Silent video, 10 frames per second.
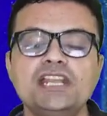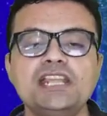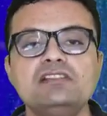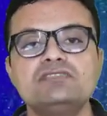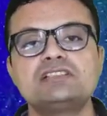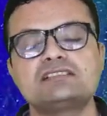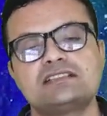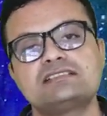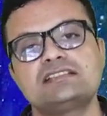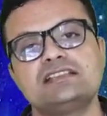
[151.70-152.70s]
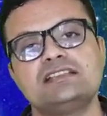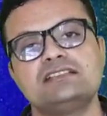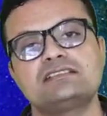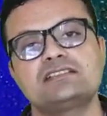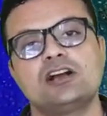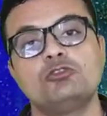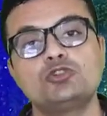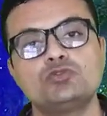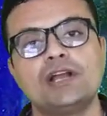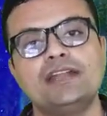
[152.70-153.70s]
deal with such series, how
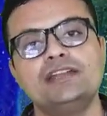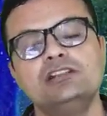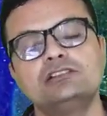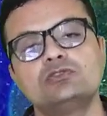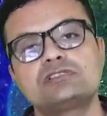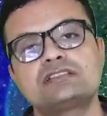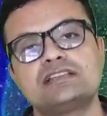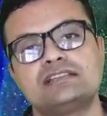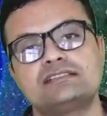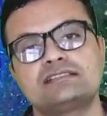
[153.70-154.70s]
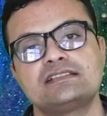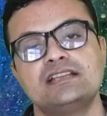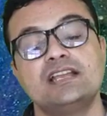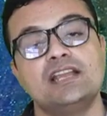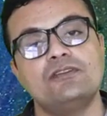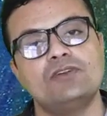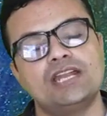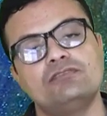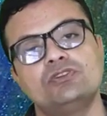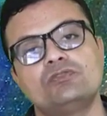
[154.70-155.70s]
to handle those series
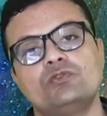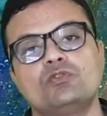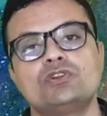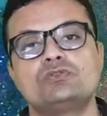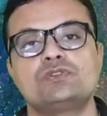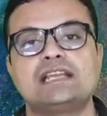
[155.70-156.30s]
whenever we want to